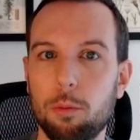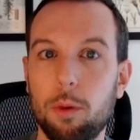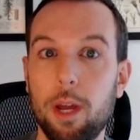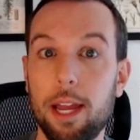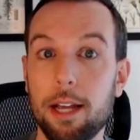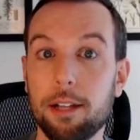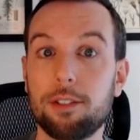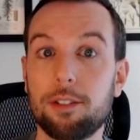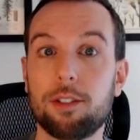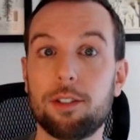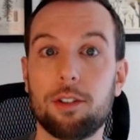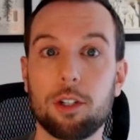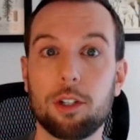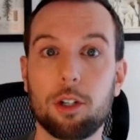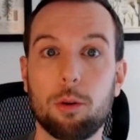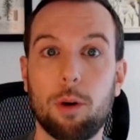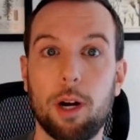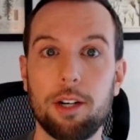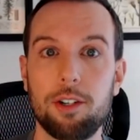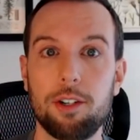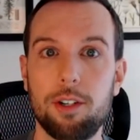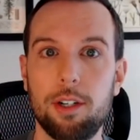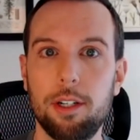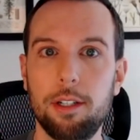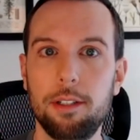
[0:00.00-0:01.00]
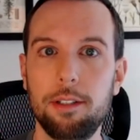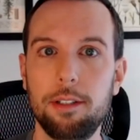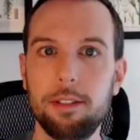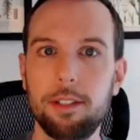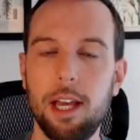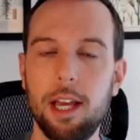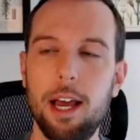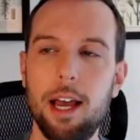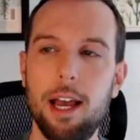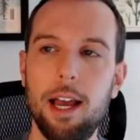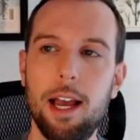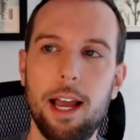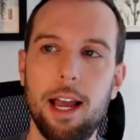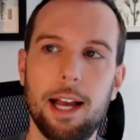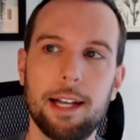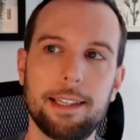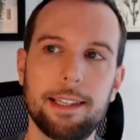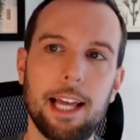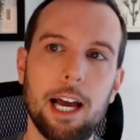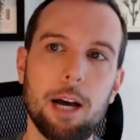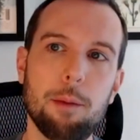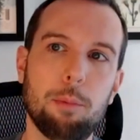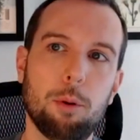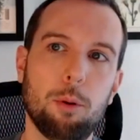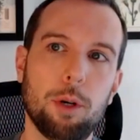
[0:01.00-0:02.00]
answer the questions, at
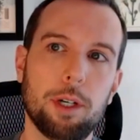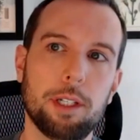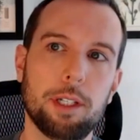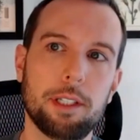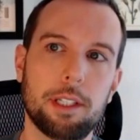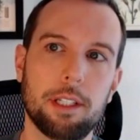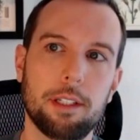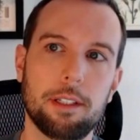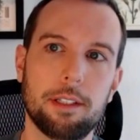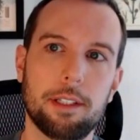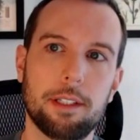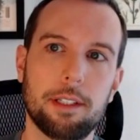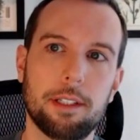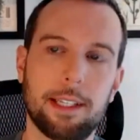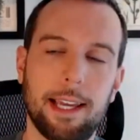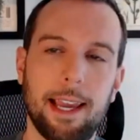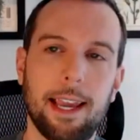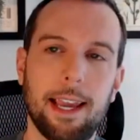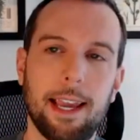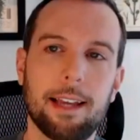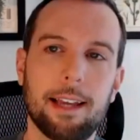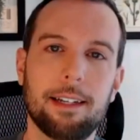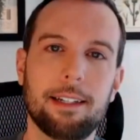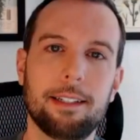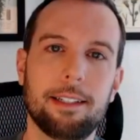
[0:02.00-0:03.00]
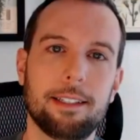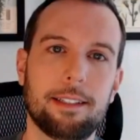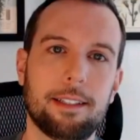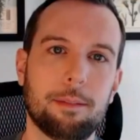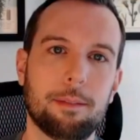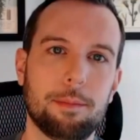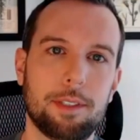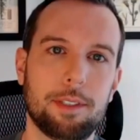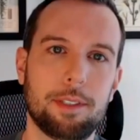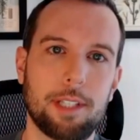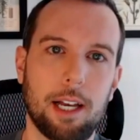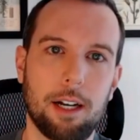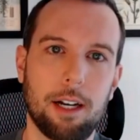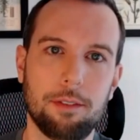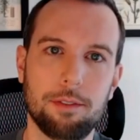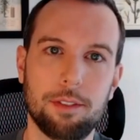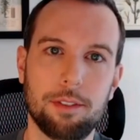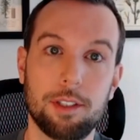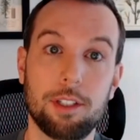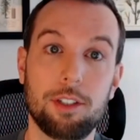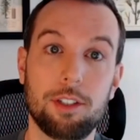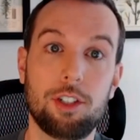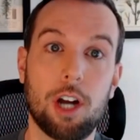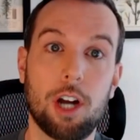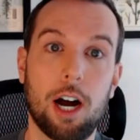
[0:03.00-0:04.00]
that point, the candidate themselves
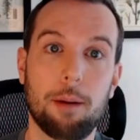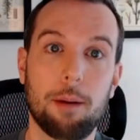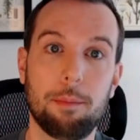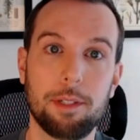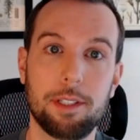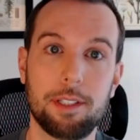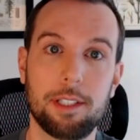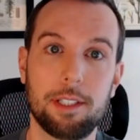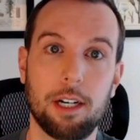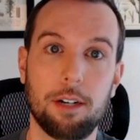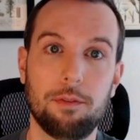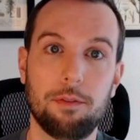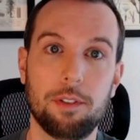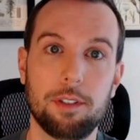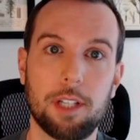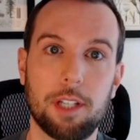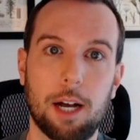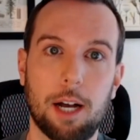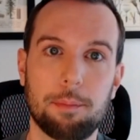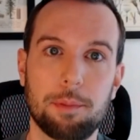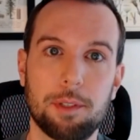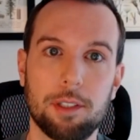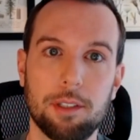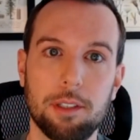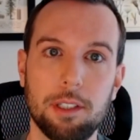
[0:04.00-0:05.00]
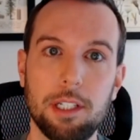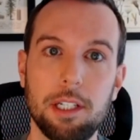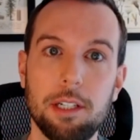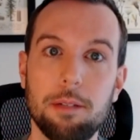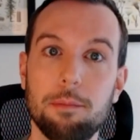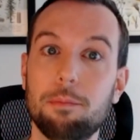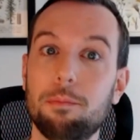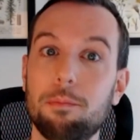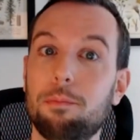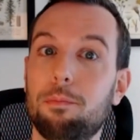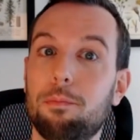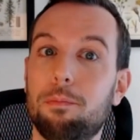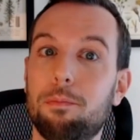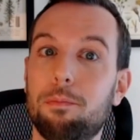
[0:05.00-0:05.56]
and the job itself is obsolete.